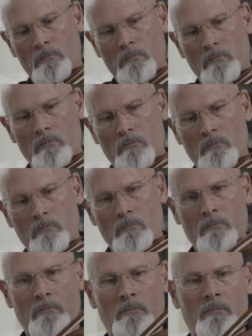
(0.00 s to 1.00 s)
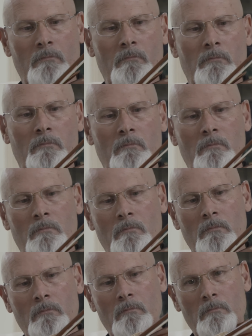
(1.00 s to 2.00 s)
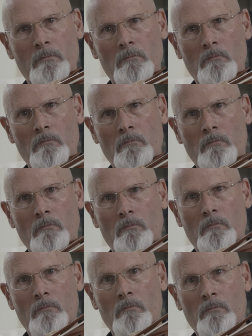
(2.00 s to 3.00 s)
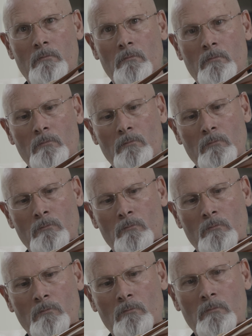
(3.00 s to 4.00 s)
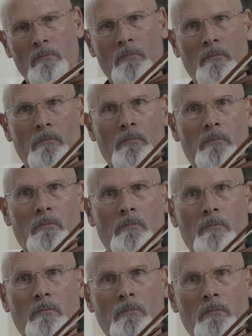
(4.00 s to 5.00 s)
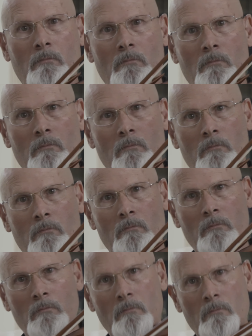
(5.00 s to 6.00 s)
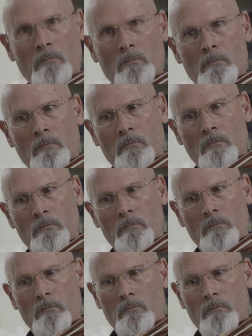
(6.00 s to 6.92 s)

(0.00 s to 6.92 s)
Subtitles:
[no speech]